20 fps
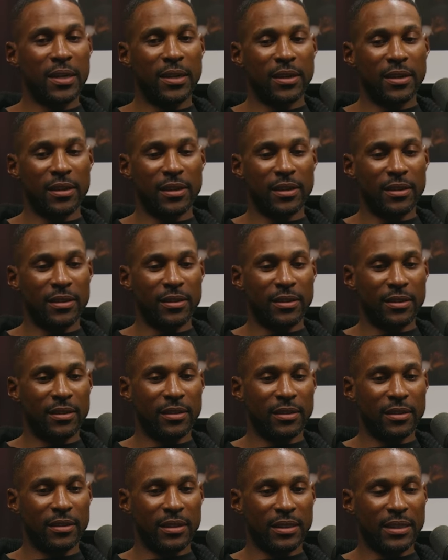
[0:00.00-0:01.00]

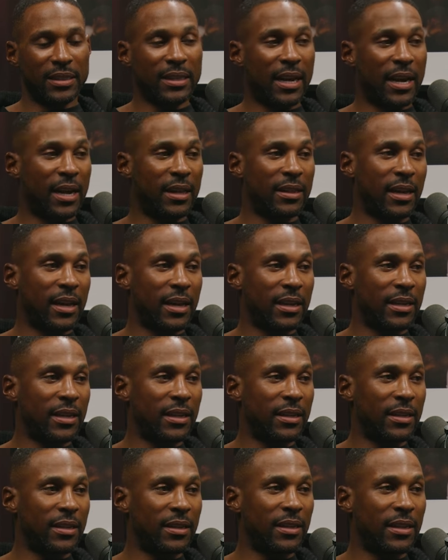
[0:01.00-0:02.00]
a side that
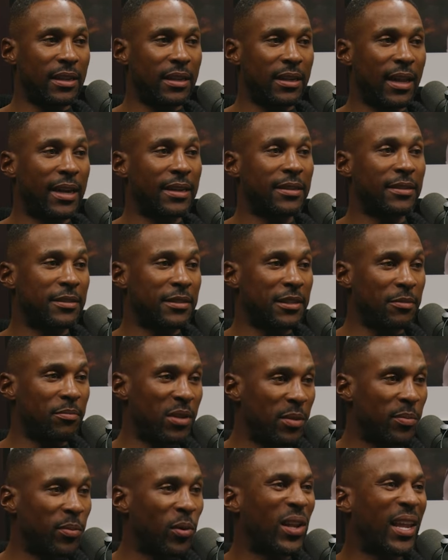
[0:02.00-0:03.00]
he liked to see
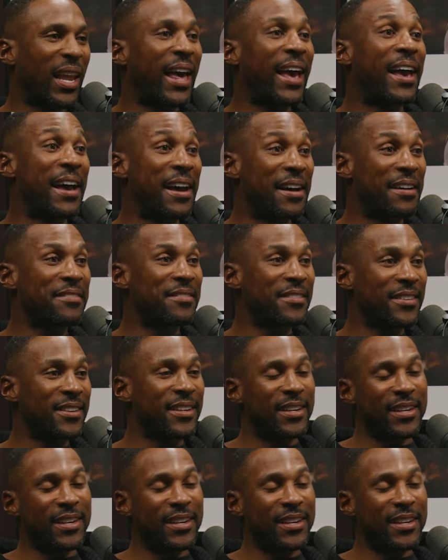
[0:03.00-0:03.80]
people laugh.